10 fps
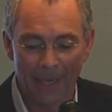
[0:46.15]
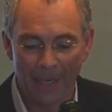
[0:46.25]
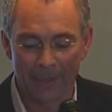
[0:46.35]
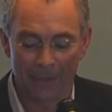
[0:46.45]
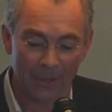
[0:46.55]

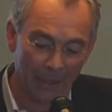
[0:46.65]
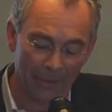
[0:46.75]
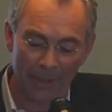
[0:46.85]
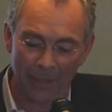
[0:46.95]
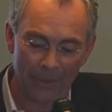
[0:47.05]
And
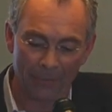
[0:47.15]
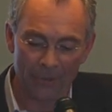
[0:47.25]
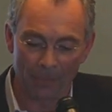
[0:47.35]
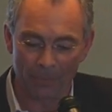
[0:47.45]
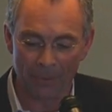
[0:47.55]
I think
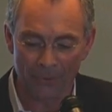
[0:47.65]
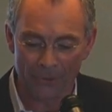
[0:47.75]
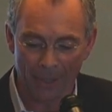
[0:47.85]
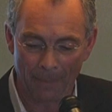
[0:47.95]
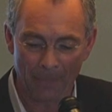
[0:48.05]
it
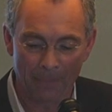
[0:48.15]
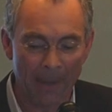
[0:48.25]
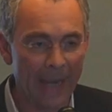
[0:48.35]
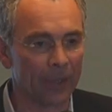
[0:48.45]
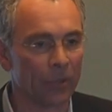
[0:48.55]
was a
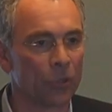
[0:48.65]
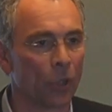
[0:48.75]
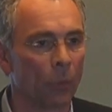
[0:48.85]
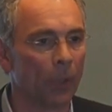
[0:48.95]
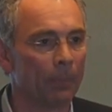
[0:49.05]
bank in
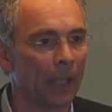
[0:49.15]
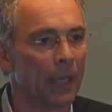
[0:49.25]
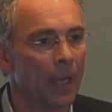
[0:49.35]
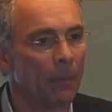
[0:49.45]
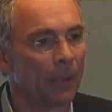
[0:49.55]
Sherwood. But
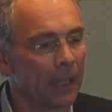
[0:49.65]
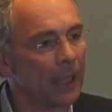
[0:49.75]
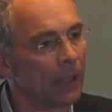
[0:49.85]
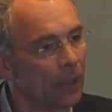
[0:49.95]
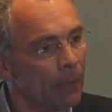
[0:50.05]

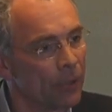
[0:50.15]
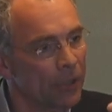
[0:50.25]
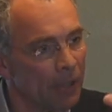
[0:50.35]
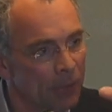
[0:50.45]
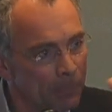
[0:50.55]
again, it
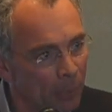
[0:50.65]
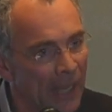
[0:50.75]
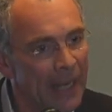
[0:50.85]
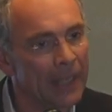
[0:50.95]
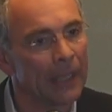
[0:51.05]
was
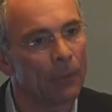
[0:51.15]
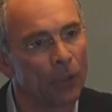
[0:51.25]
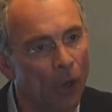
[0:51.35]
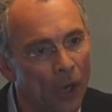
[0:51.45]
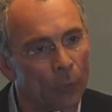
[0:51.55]
planning, it
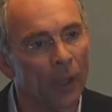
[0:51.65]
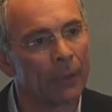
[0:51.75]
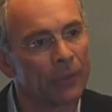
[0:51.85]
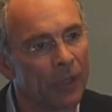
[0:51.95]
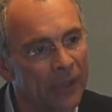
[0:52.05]
was hard
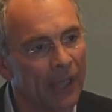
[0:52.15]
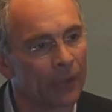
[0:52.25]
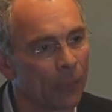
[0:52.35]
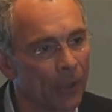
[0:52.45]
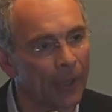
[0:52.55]
work, it was
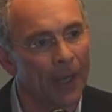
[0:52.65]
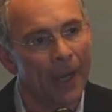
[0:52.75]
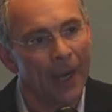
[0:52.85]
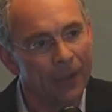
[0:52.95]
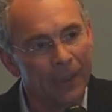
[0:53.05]
detective work,
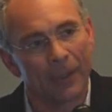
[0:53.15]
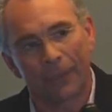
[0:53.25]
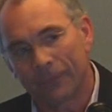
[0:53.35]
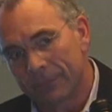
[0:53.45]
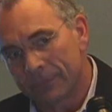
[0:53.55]
and then
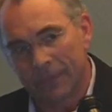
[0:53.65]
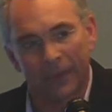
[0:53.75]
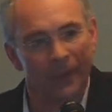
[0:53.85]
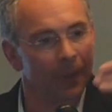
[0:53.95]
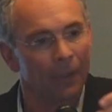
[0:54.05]
the
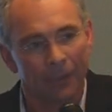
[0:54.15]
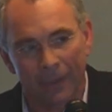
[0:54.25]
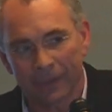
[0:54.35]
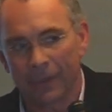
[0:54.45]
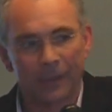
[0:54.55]

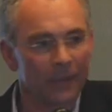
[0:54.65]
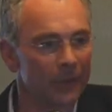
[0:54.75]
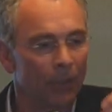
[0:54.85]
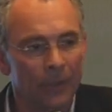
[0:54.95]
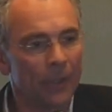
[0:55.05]

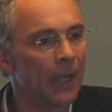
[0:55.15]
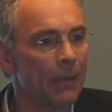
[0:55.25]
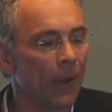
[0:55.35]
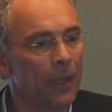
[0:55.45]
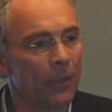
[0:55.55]
yo-yo
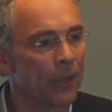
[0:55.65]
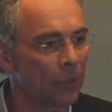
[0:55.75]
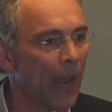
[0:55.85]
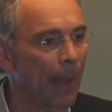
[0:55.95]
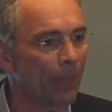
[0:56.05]
came right into the
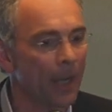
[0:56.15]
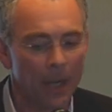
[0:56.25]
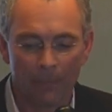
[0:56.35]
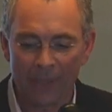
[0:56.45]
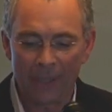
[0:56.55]
trap.
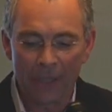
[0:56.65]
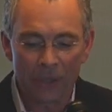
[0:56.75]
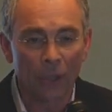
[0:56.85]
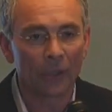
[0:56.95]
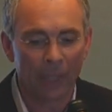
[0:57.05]
But
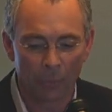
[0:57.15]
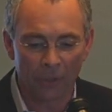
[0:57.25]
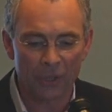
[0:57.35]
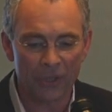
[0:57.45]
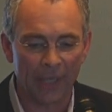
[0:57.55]
it took a lot of
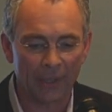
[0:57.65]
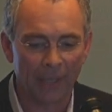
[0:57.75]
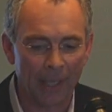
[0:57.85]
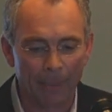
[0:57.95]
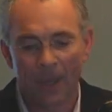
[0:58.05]
work to set
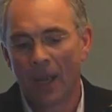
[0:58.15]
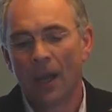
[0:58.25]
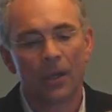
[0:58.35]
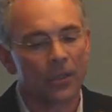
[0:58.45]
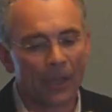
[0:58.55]
that up.
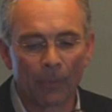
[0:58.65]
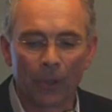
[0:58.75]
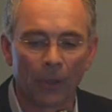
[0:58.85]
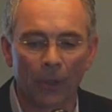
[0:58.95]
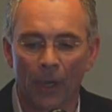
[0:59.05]

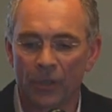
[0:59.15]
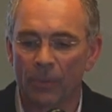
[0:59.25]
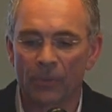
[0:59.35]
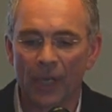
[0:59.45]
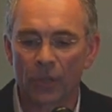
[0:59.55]
Similar on
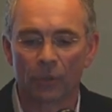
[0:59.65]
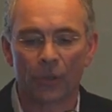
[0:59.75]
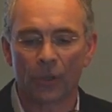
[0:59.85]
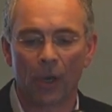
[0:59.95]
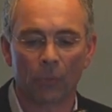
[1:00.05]
some sexual
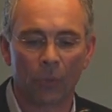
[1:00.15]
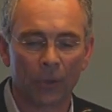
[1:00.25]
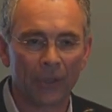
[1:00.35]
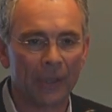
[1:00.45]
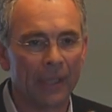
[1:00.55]
assault
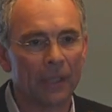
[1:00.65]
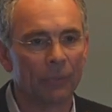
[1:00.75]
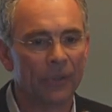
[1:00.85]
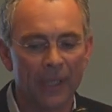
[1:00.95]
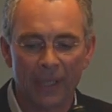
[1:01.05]
work that they did
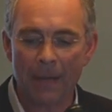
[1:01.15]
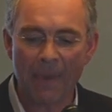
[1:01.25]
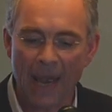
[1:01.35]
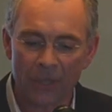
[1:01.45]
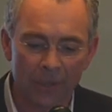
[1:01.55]
with DNA
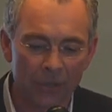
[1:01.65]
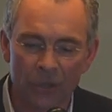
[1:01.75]
matching.